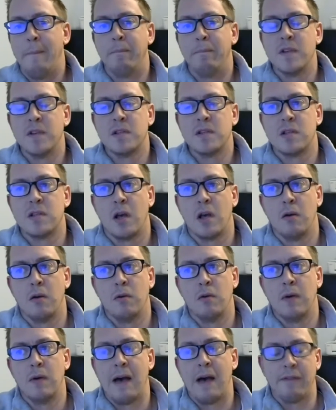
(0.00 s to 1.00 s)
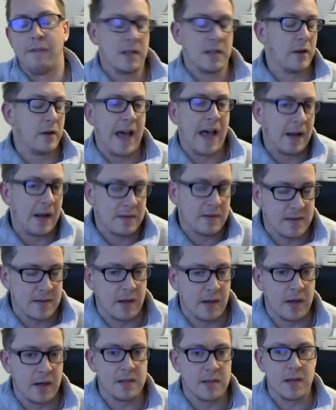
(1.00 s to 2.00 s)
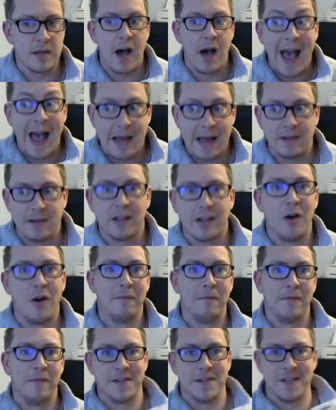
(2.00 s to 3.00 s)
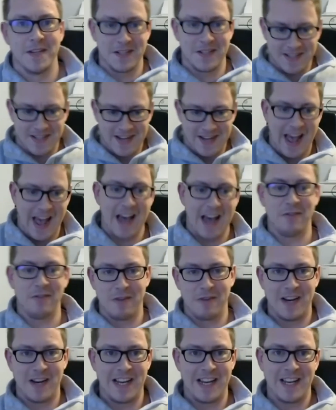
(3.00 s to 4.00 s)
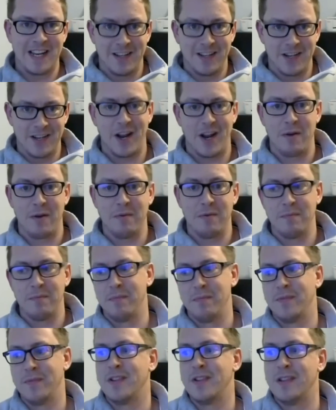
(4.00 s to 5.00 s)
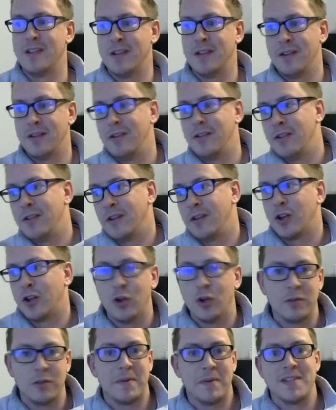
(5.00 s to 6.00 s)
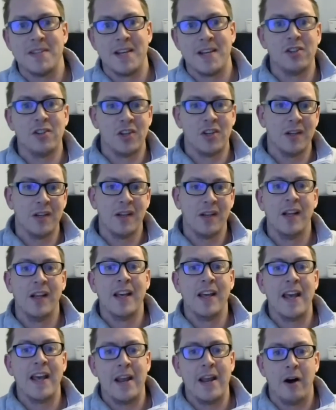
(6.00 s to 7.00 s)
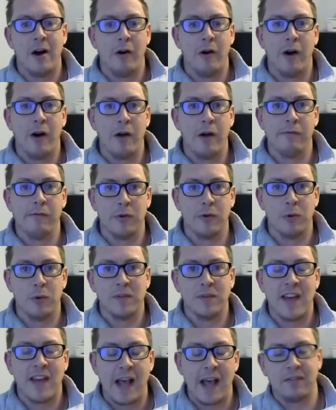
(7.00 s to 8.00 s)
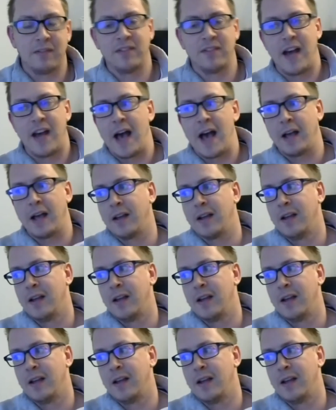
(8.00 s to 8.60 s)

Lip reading: So having done that exercise, I had the confidence it had a really, you know, good position in our overall tech stack.